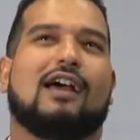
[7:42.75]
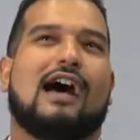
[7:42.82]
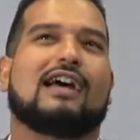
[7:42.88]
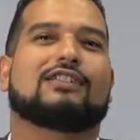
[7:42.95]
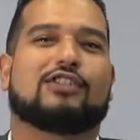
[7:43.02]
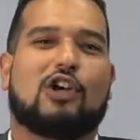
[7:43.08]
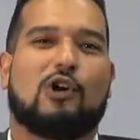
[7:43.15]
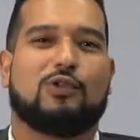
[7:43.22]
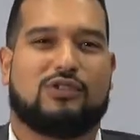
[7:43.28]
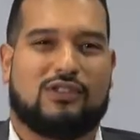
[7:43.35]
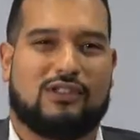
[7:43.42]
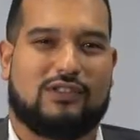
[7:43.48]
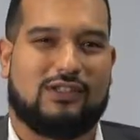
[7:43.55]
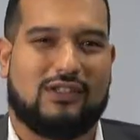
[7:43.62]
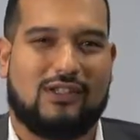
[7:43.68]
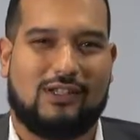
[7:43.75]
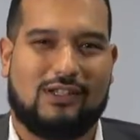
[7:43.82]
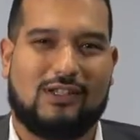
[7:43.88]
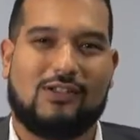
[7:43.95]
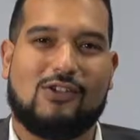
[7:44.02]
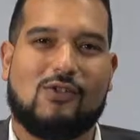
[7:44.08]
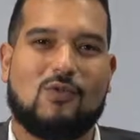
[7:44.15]
As coaches,
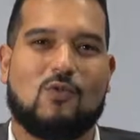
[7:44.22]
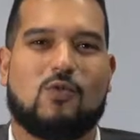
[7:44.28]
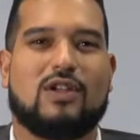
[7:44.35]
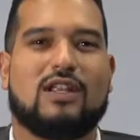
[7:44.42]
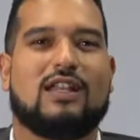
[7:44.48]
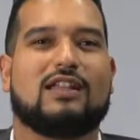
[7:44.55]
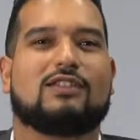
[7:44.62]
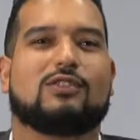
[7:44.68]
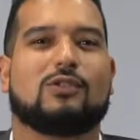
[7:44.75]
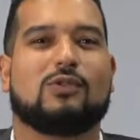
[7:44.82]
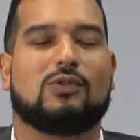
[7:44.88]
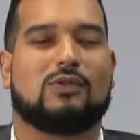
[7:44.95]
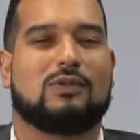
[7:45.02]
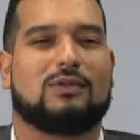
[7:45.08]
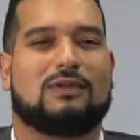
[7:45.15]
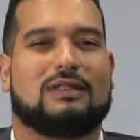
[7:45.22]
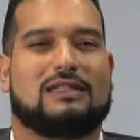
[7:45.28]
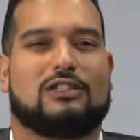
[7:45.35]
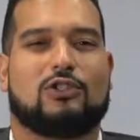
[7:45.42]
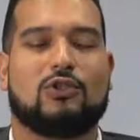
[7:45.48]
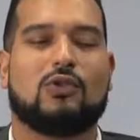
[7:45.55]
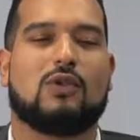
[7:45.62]
we need to
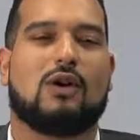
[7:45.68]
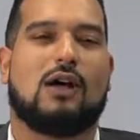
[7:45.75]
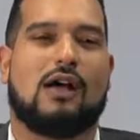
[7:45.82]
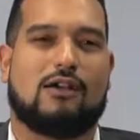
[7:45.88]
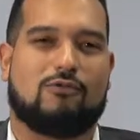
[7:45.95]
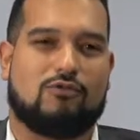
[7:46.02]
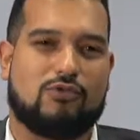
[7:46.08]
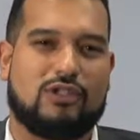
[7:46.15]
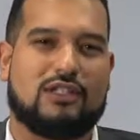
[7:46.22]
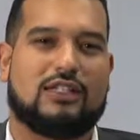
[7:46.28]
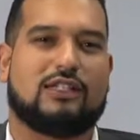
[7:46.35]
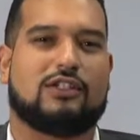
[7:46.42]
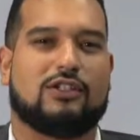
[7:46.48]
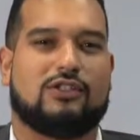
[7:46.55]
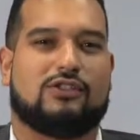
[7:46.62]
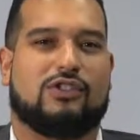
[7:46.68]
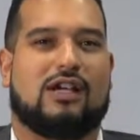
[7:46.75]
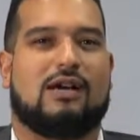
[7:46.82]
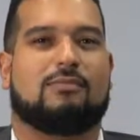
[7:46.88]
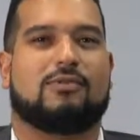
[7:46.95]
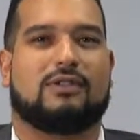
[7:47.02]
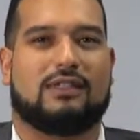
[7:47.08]
do a really good
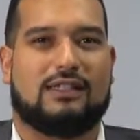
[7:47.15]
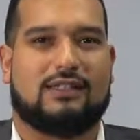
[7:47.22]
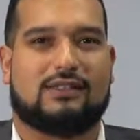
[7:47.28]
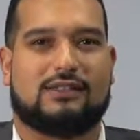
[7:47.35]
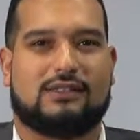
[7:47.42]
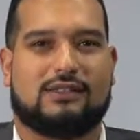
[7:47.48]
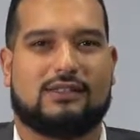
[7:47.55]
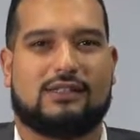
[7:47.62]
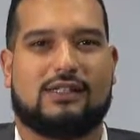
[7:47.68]
job with this.